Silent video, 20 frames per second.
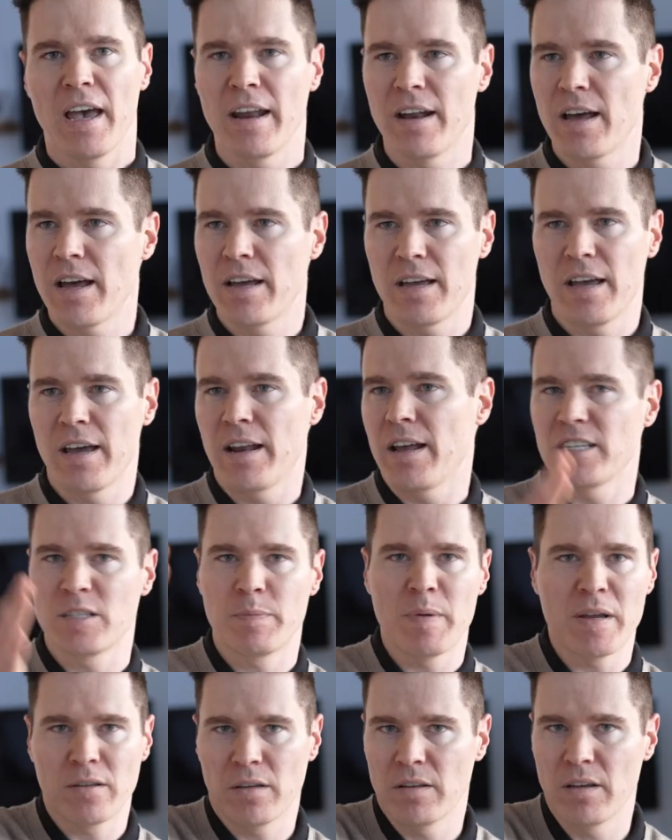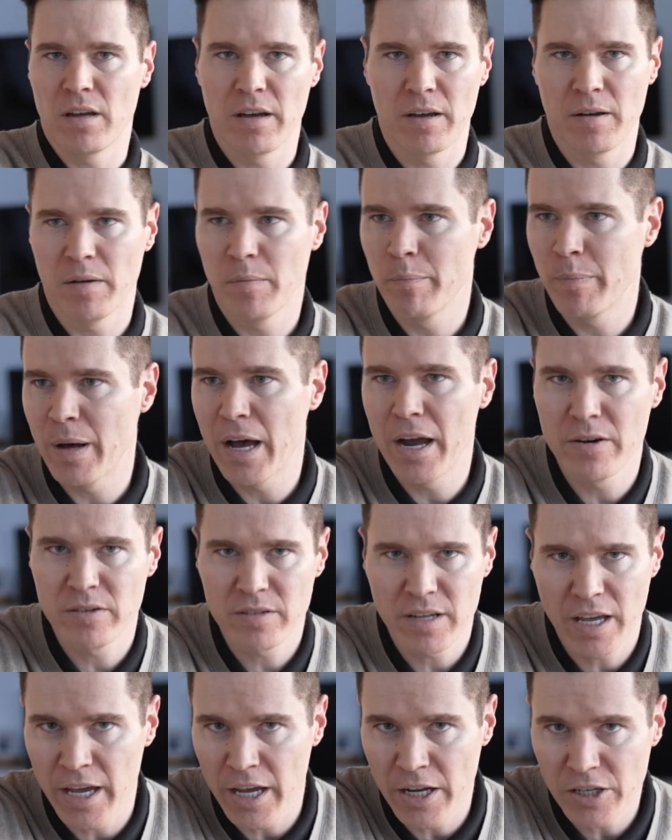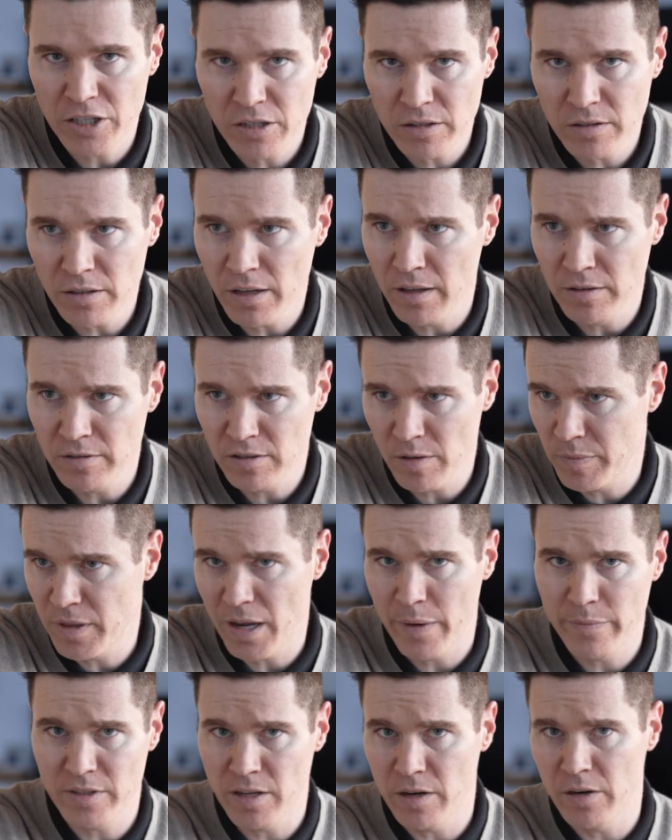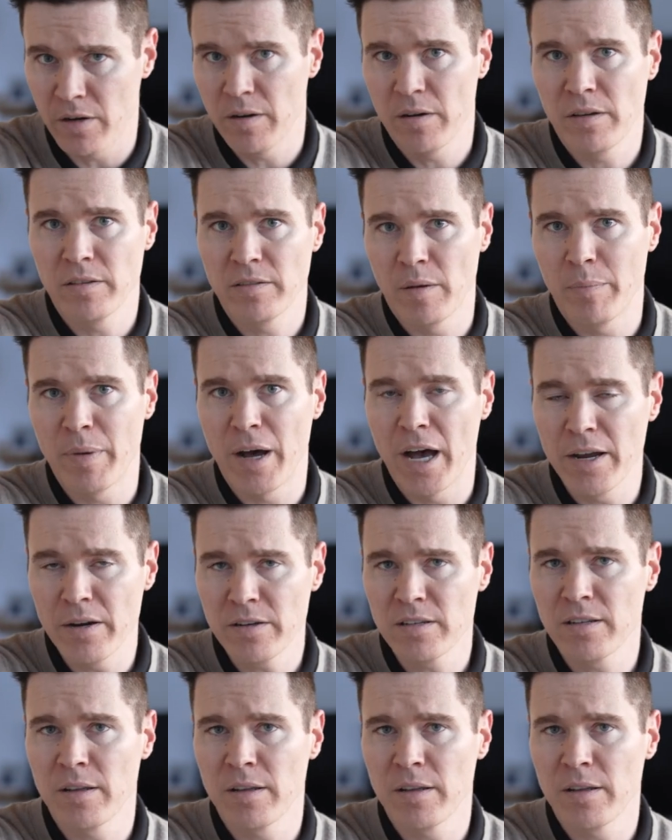and I speak to the buyer's agent, and sometimes they're the buyers